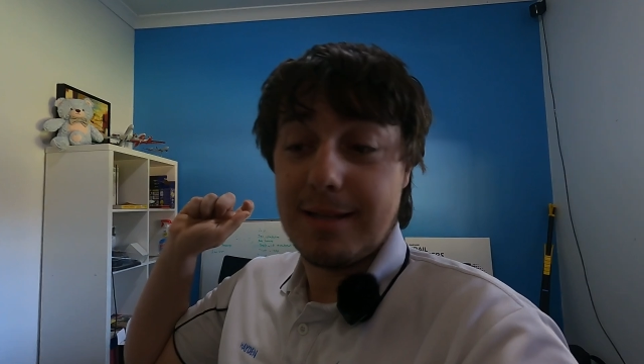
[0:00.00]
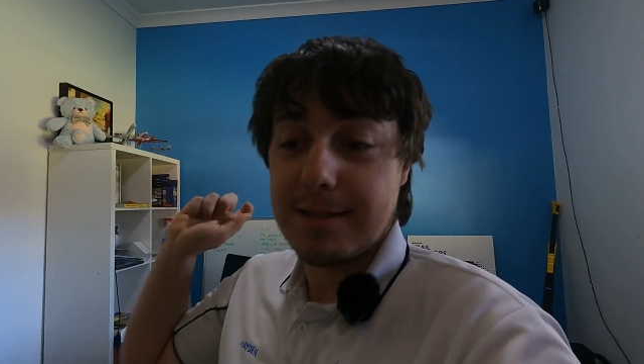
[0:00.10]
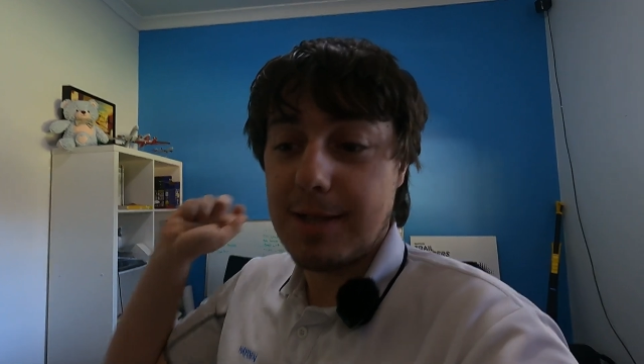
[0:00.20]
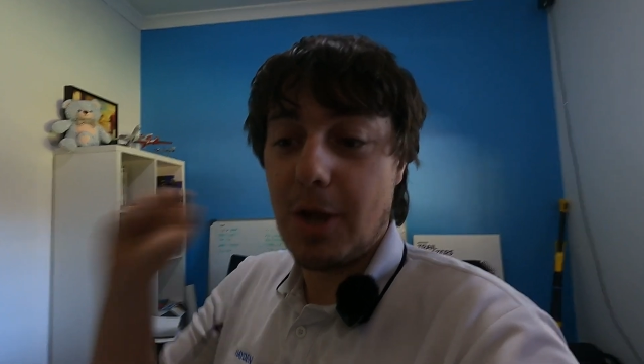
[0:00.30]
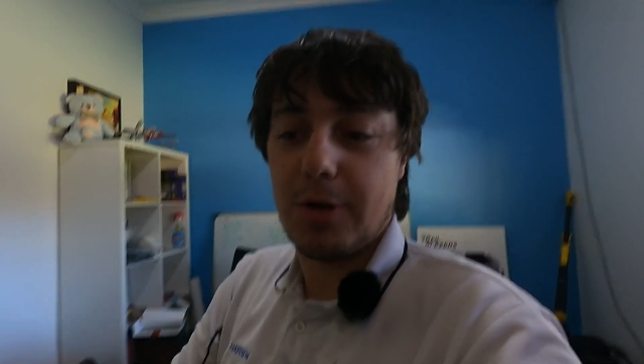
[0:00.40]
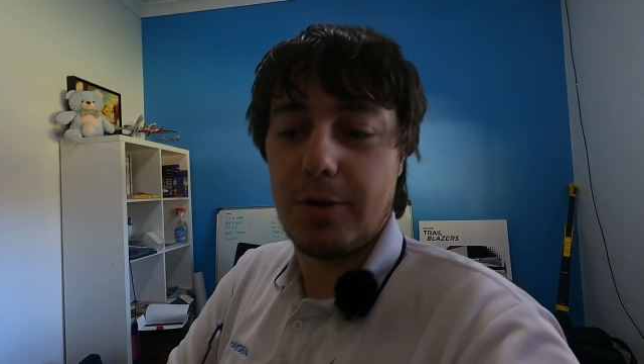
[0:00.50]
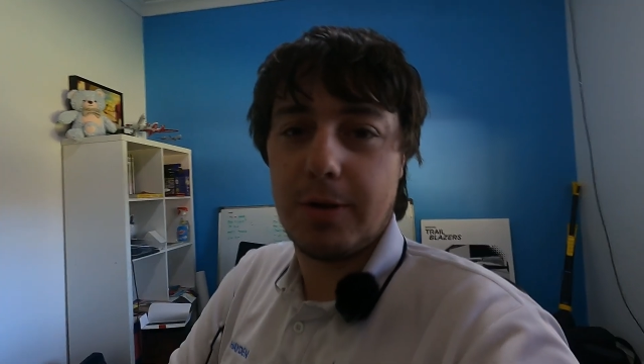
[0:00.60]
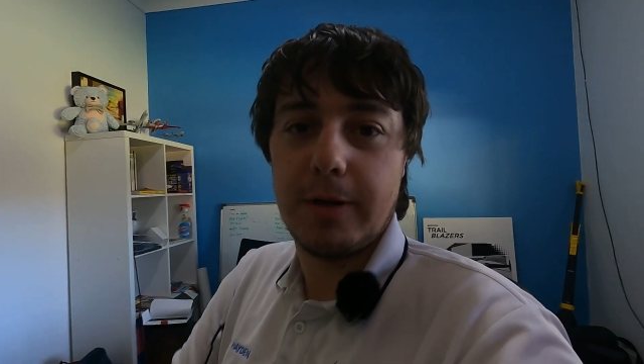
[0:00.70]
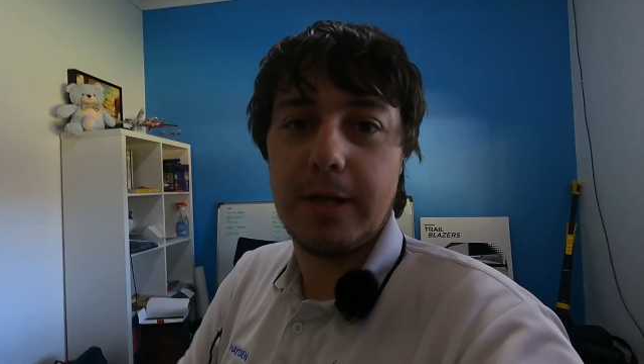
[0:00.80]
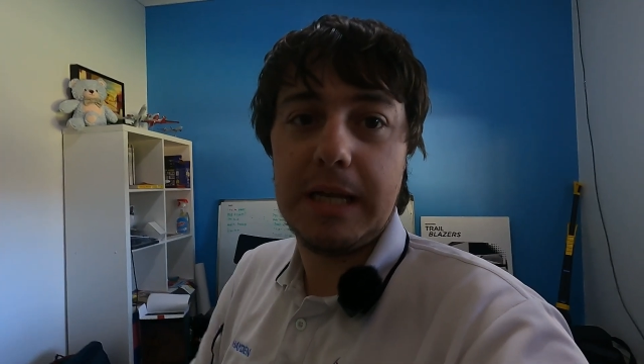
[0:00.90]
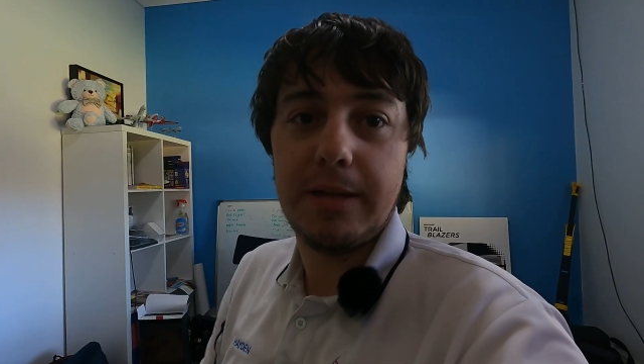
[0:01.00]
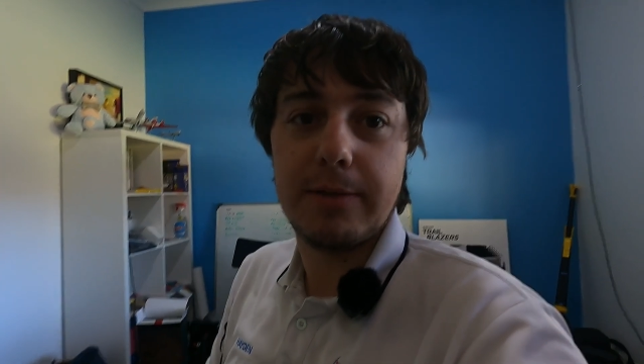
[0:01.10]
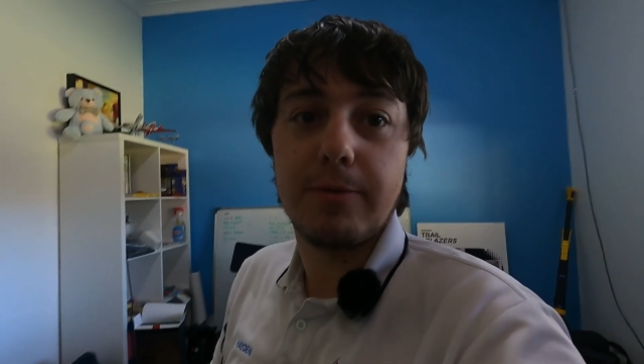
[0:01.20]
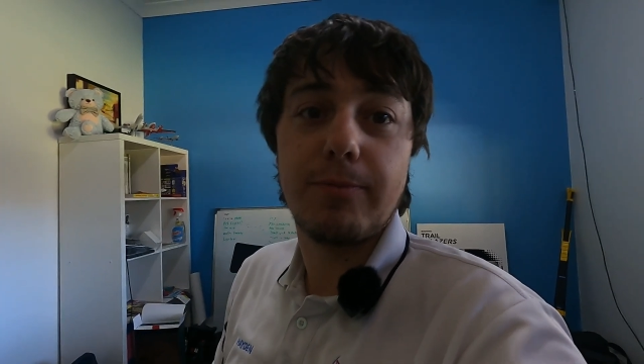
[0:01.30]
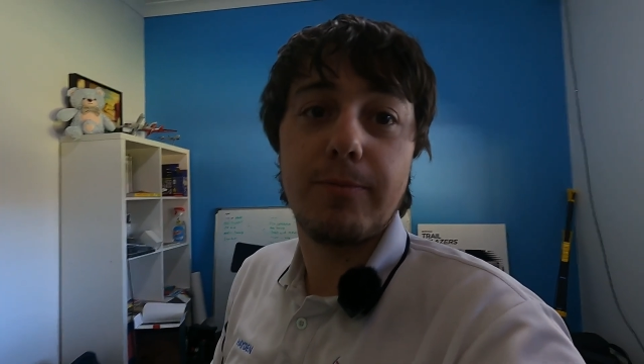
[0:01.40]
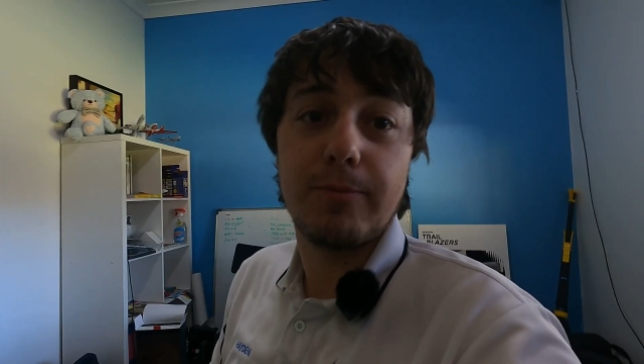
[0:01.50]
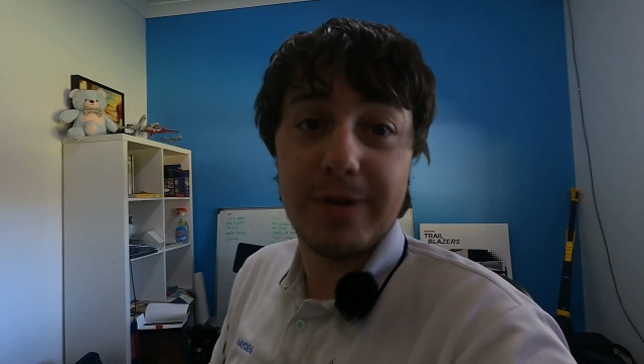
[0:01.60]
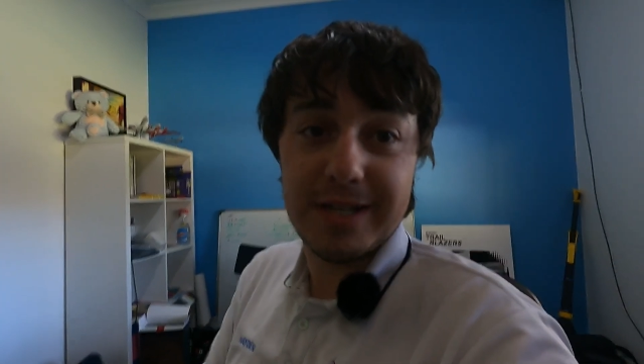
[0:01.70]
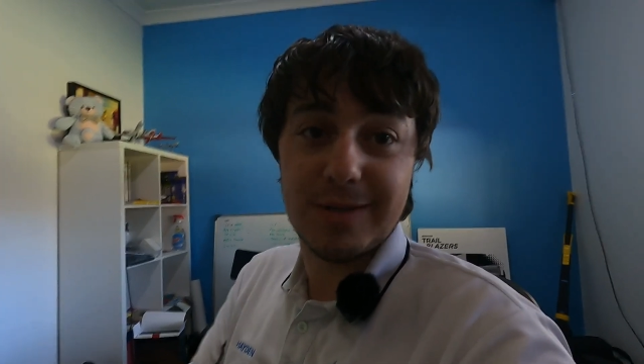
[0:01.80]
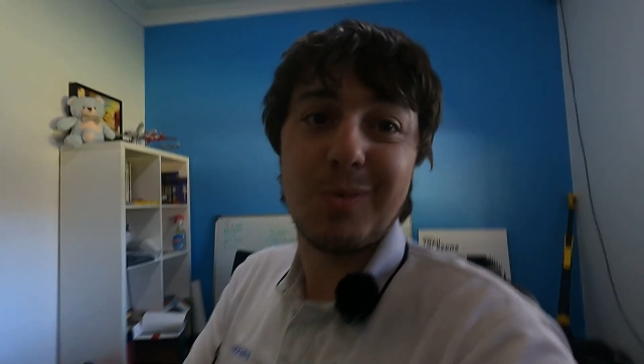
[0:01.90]
So, the
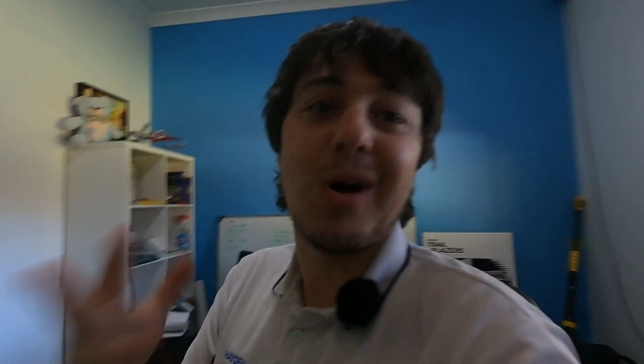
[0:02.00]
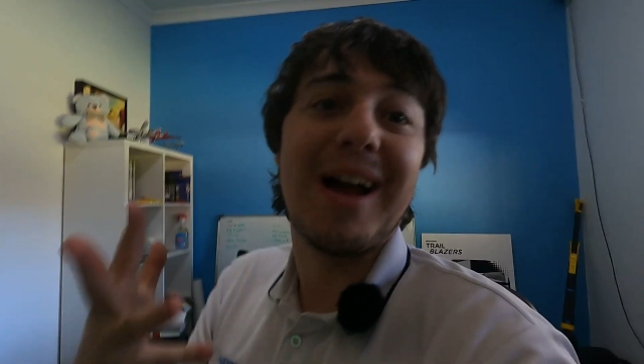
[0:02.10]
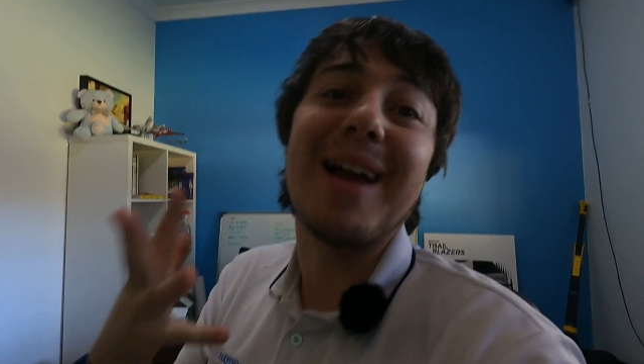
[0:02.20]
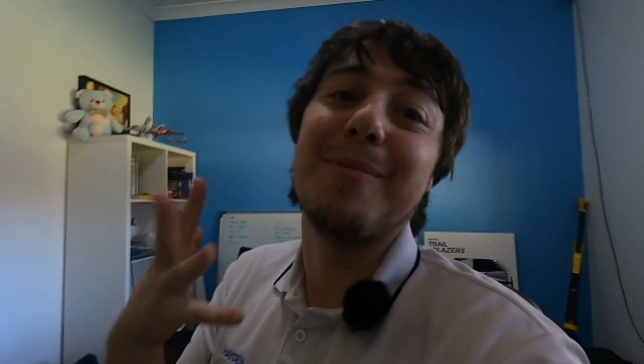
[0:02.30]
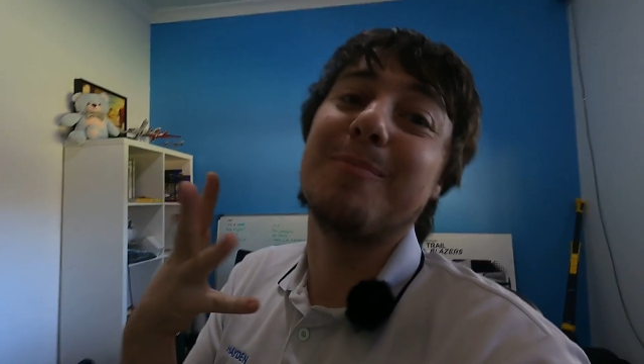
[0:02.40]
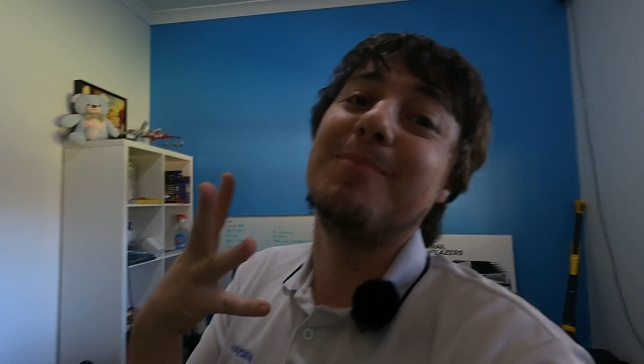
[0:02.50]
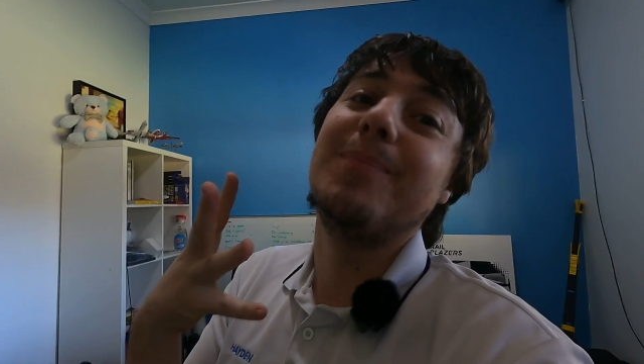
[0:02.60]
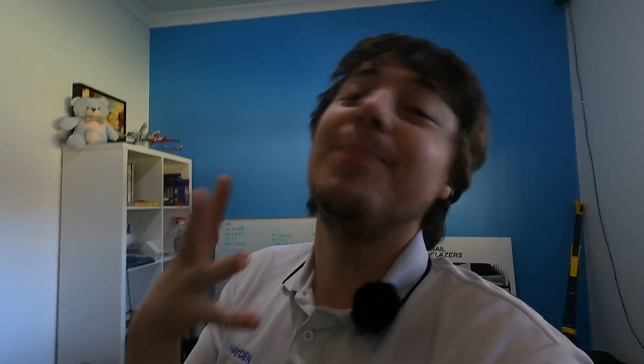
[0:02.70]
reason why I'm